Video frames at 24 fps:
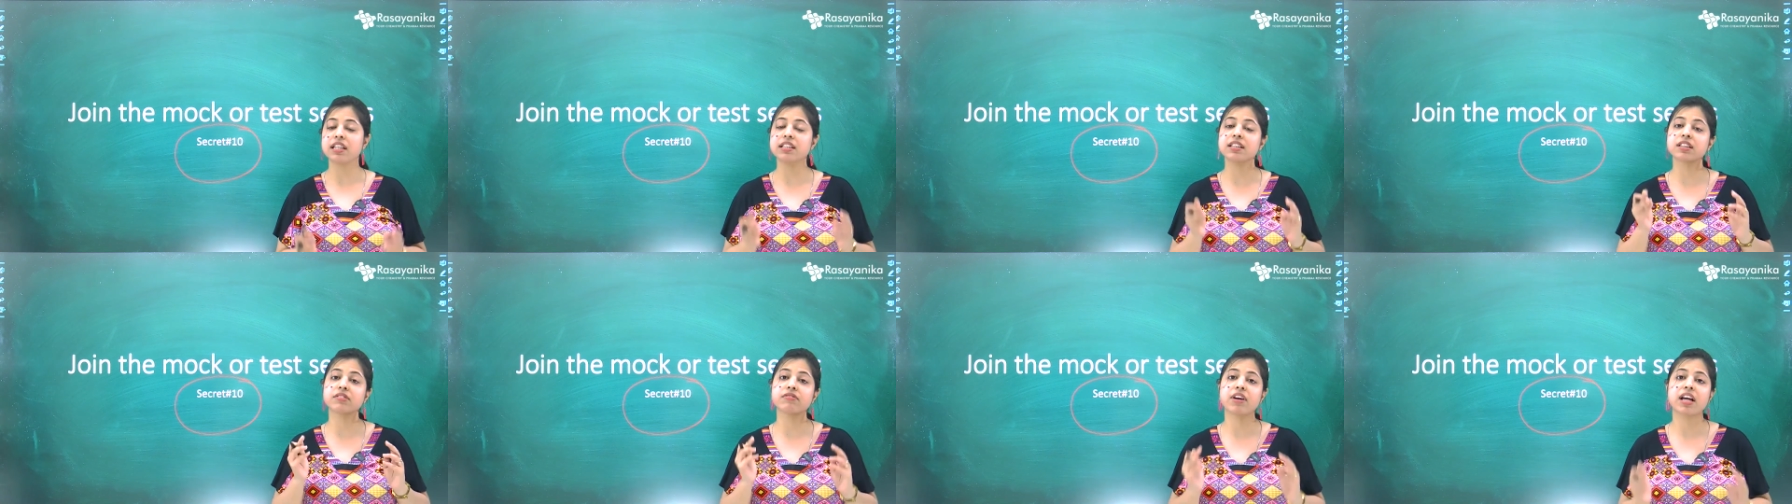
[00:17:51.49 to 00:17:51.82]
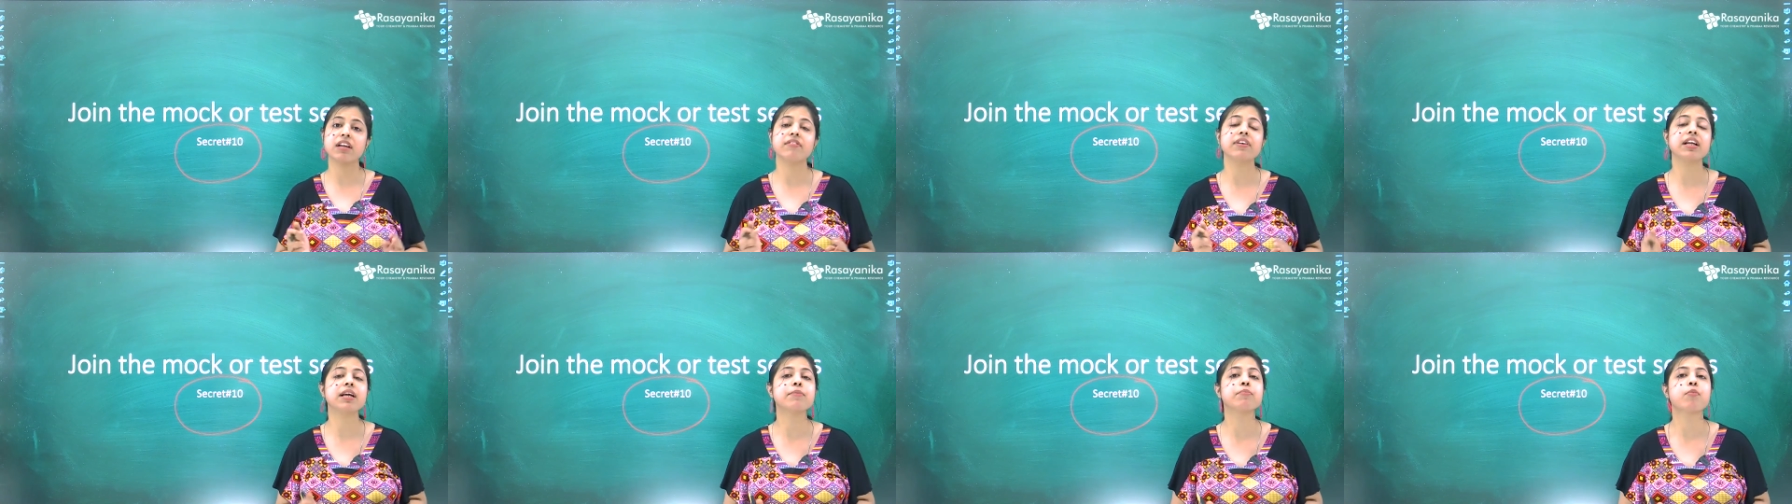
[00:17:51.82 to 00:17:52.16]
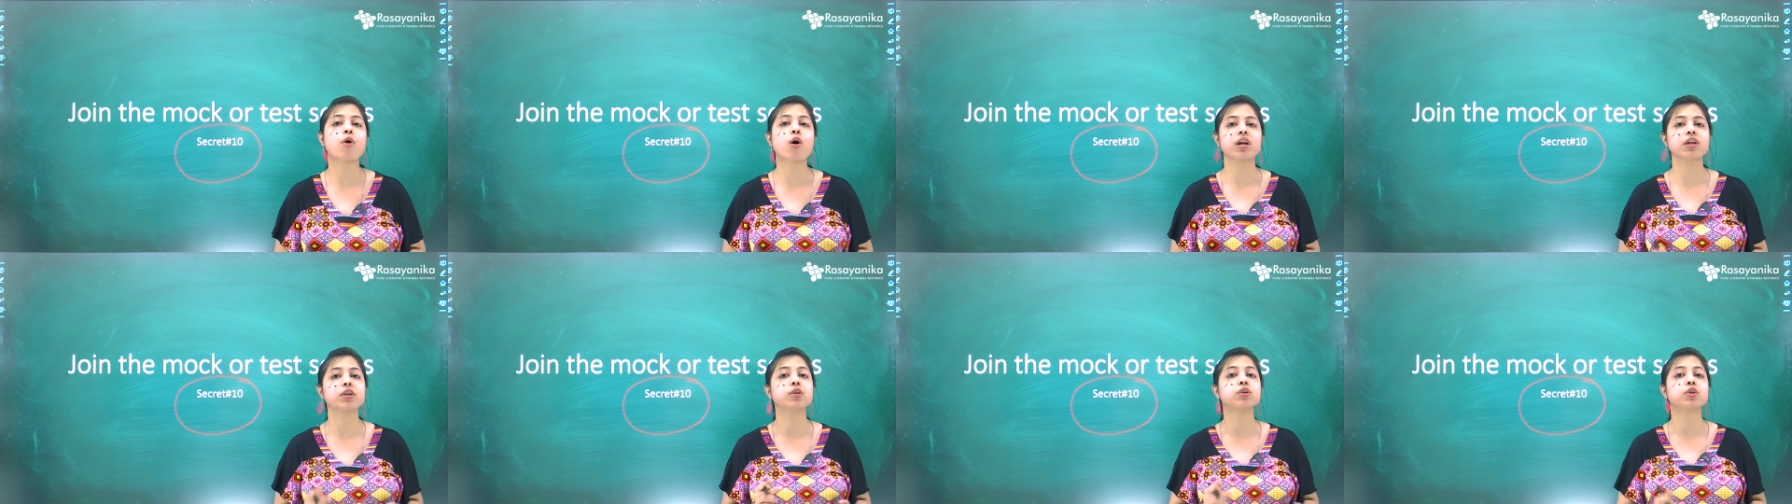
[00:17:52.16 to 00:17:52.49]
it is very very
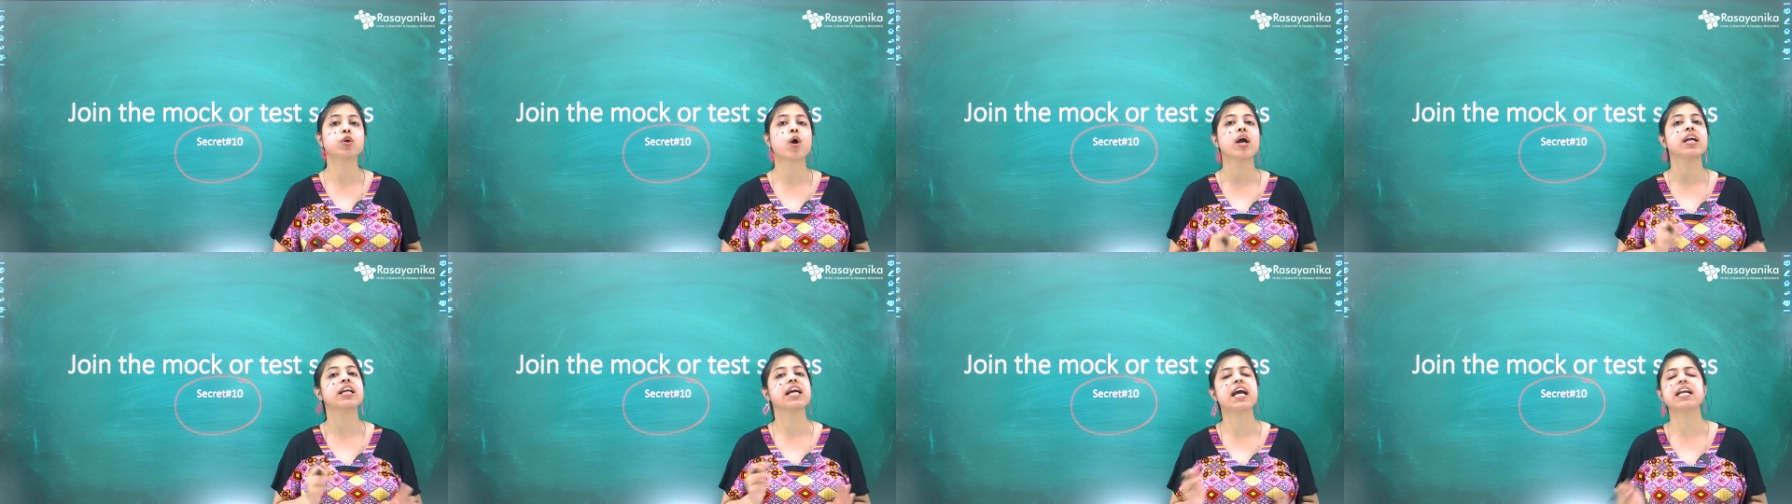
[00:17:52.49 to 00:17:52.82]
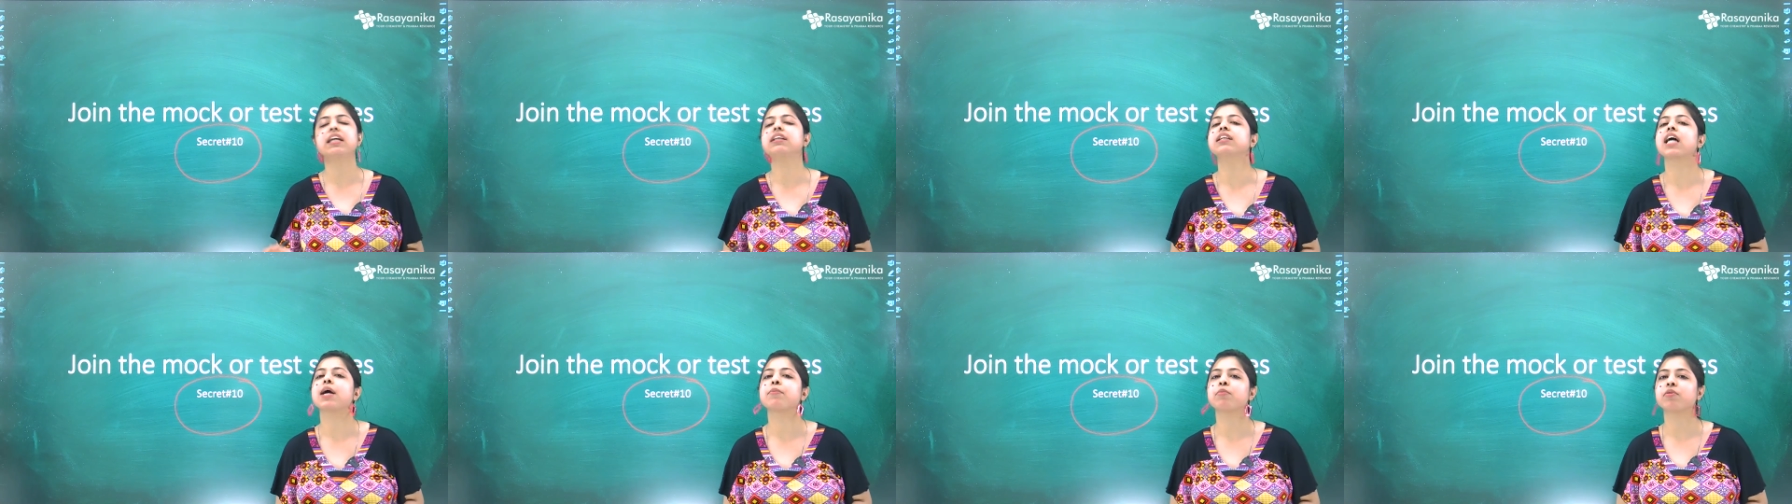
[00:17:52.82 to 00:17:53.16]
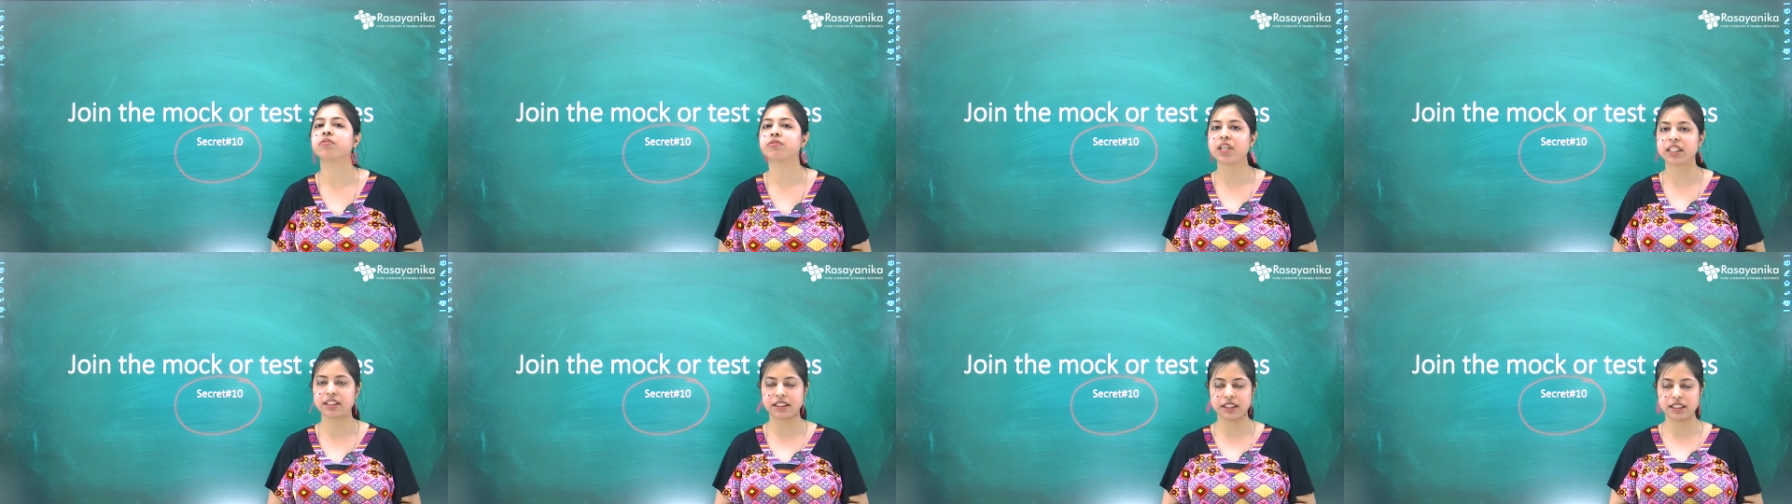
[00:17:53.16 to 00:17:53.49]
important to join any type
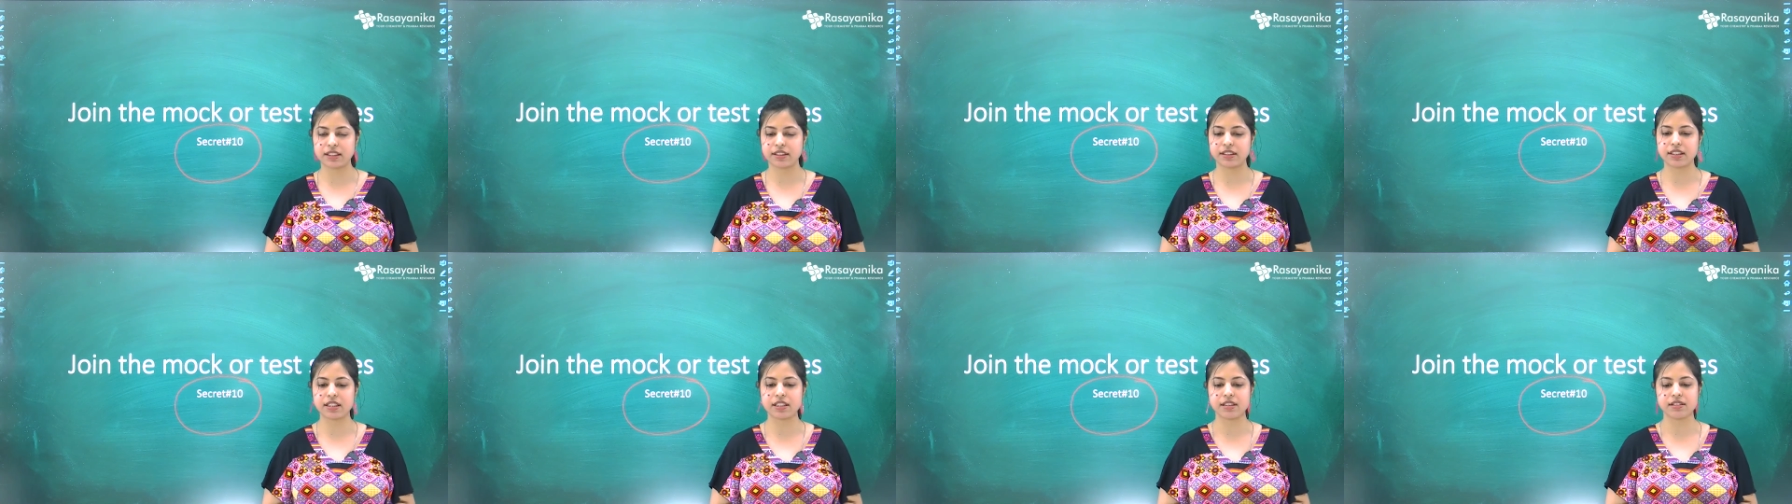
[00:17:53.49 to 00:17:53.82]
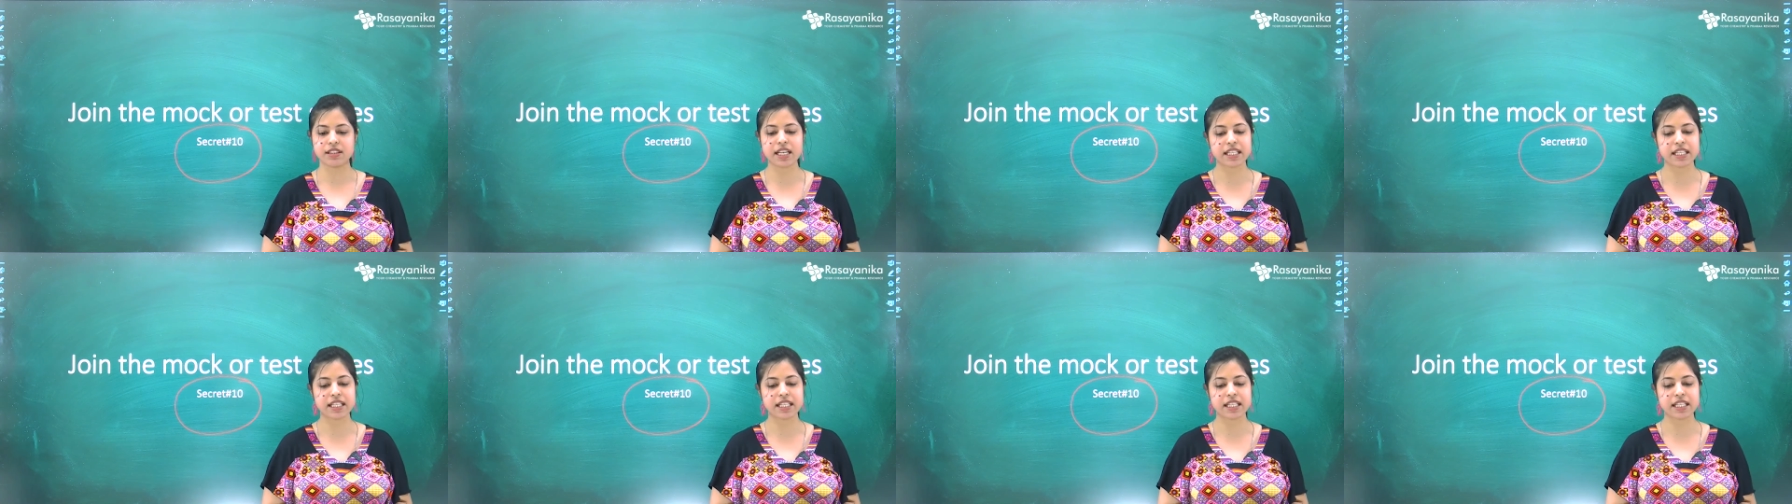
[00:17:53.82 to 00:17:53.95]
of test, series,